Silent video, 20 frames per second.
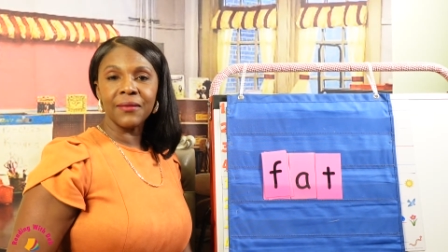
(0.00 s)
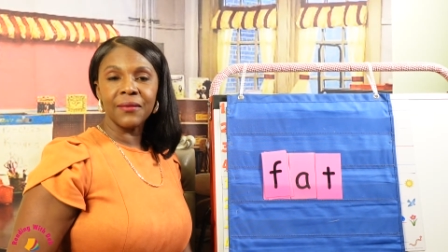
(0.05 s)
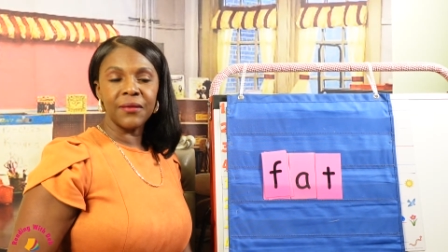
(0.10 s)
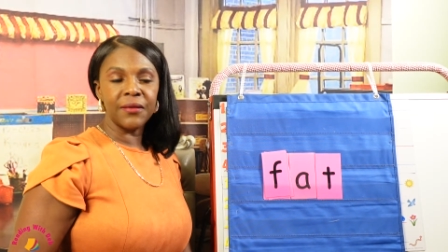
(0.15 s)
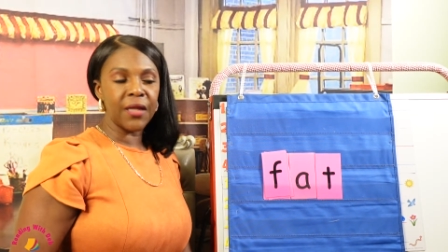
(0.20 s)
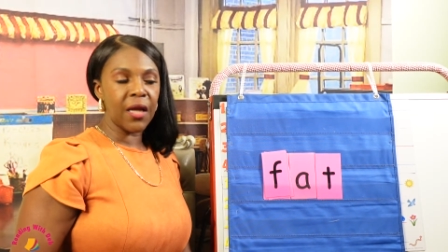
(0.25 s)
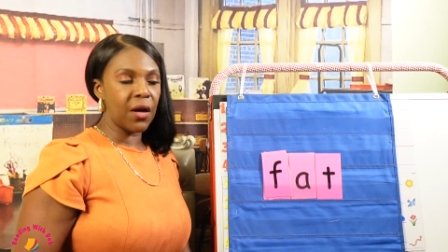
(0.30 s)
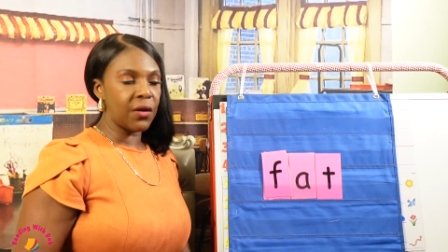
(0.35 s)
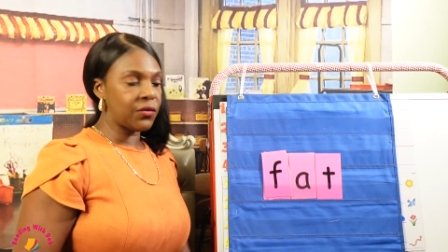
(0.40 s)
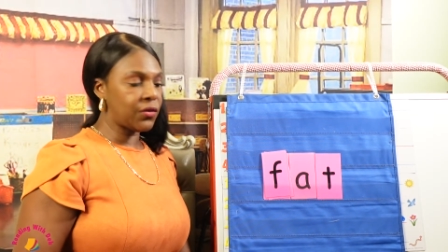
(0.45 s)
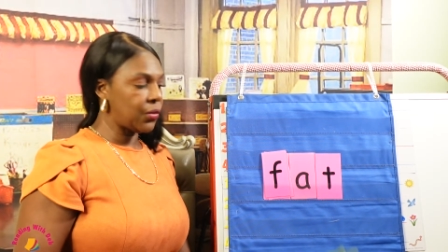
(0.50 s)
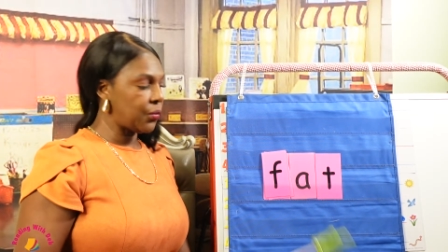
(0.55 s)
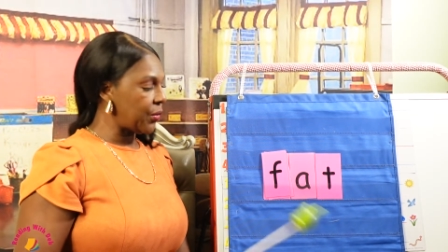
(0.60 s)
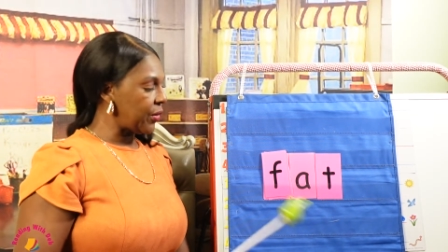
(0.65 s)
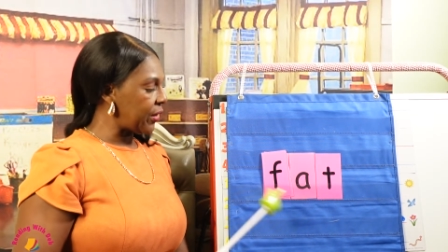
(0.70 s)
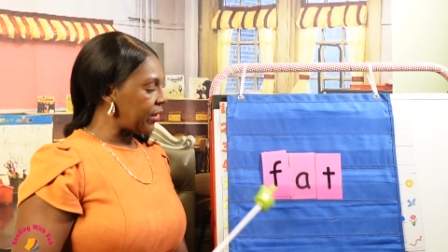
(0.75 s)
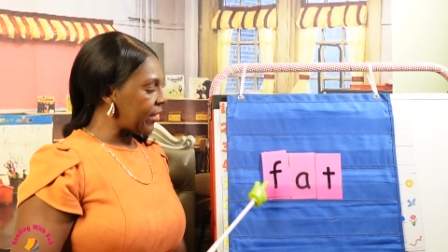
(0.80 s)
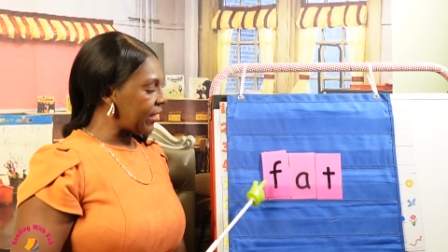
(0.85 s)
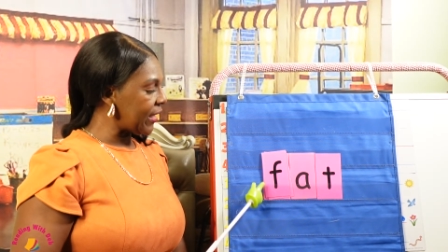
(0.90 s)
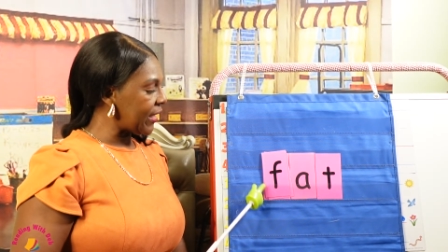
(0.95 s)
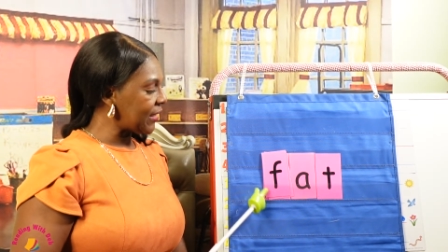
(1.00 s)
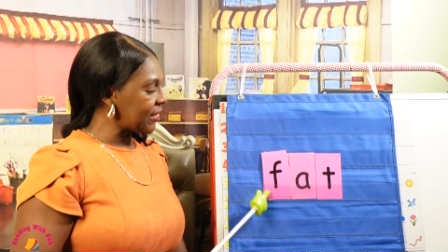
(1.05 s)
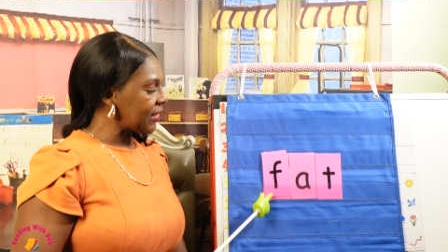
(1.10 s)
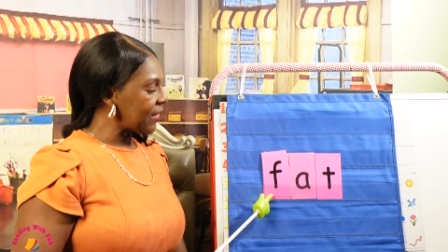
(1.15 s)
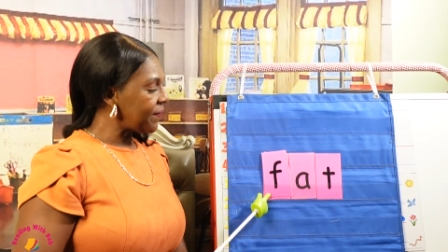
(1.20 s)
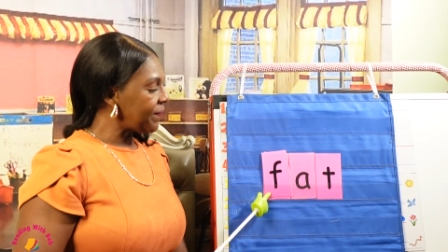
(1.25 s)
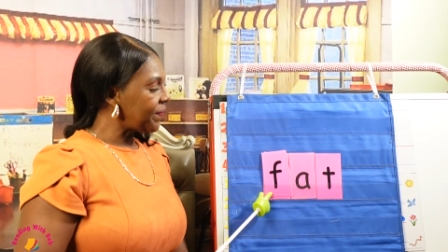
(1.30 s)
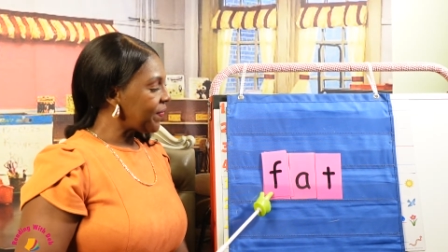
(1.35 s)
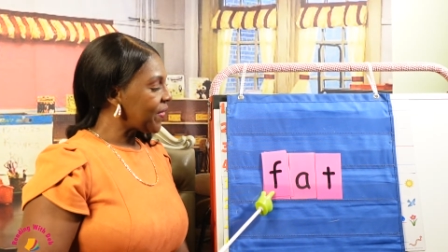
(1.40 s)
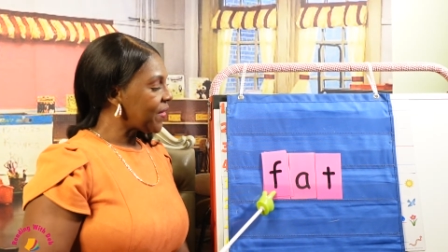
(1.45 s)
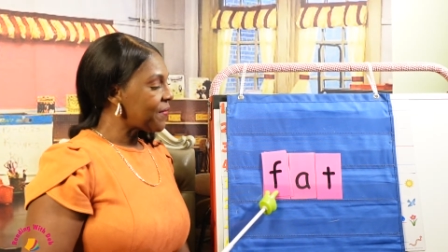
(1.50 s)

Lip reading: now the word is